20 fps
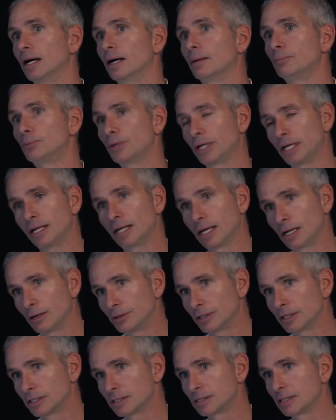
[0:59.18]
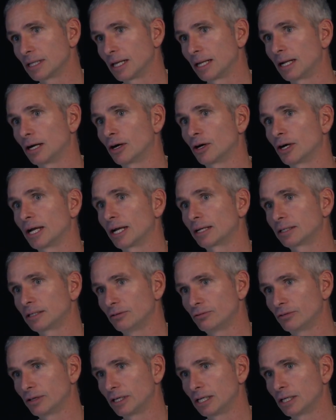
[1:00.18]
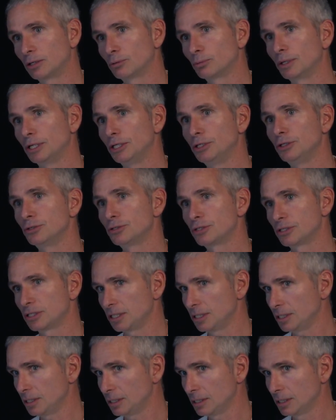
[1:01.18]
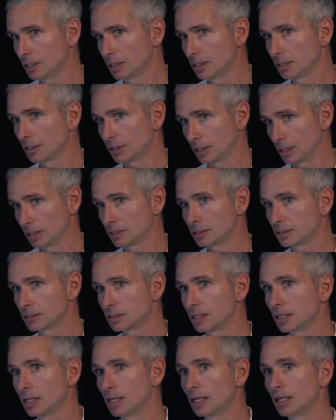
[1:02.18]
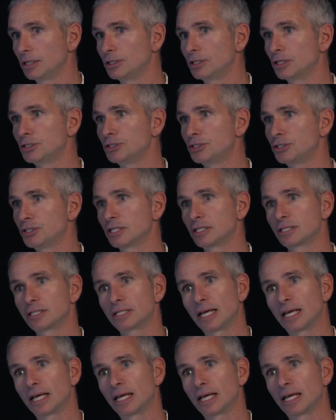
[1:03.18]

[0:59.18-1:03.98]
brain areas that are activated when you see things, they just